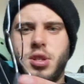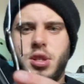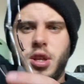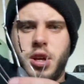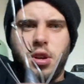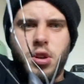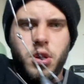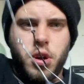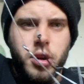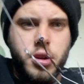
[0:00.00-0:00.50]

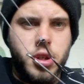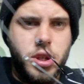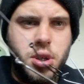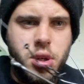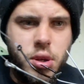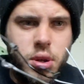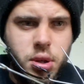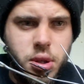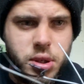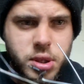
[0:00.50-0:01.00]
notch,
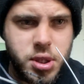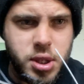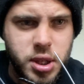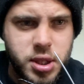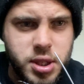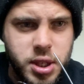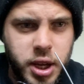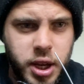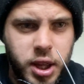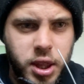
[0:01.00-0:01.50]

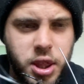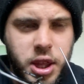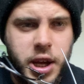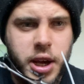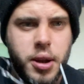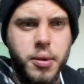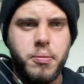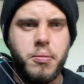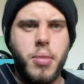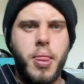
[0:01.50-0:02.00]
sits like
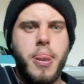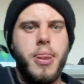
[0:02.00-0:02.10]
that.